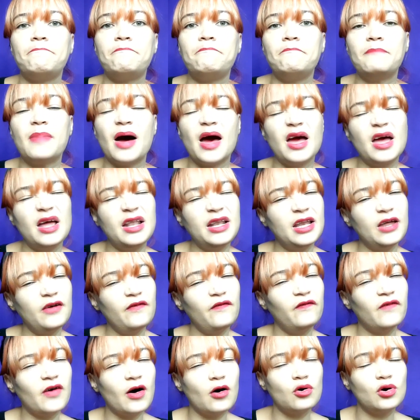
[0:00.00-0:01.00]
mainly
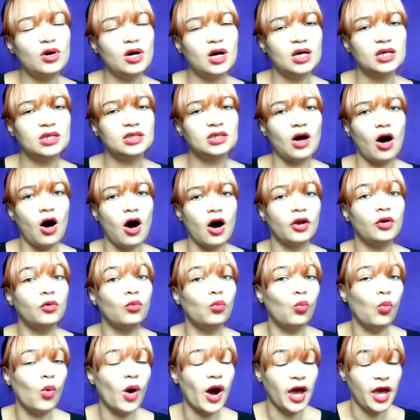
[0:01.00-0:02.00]
focus
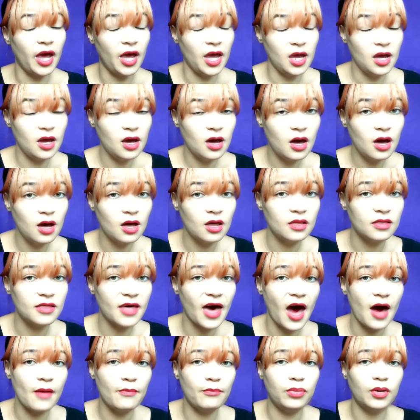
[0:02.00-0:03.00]
on weighing
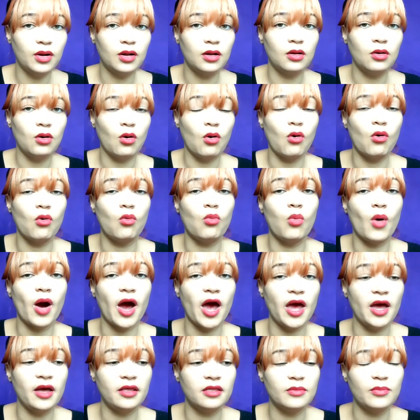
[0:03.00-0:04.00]
the apple or
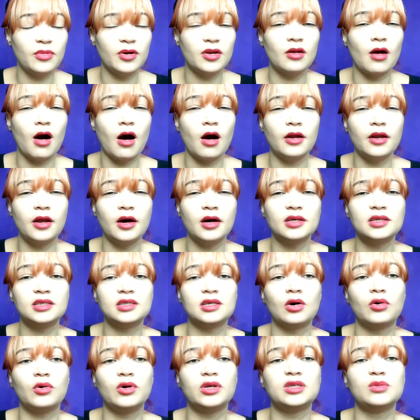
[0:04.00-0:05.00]
weighing the banana,
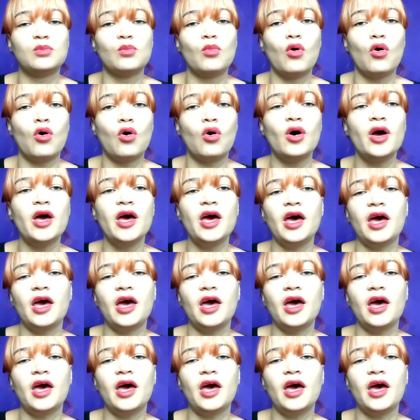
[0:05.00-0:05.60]
so it's more